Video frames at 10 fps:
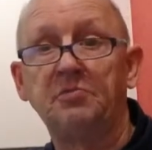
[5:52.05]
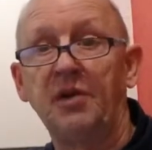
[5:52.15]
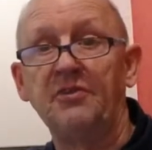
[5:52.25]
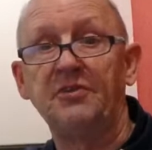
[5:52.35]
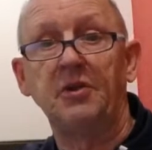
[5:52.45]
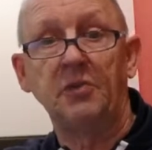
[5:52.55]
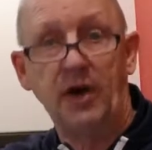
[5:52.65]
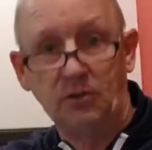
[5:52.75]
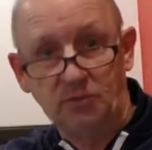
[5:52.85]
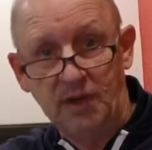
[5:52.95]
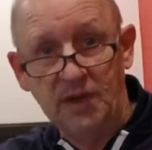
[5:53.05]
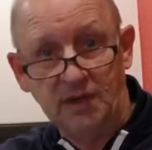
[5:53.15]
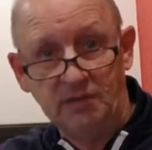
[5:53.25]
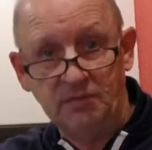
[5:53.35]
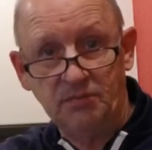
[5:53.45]
president, Ronald
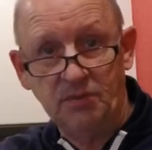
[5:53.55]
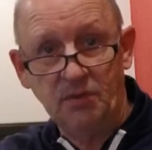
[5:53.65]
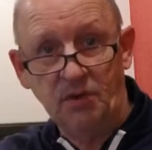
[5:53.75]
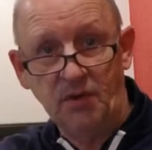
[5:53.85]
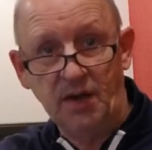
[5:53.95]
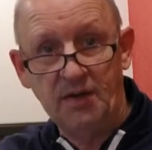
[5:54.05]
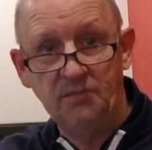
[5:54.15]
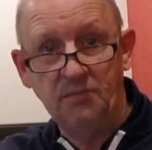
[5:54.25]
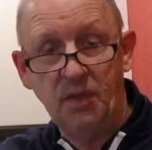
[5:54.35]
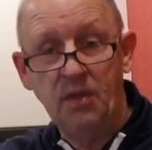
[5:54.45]
Reagan, all right?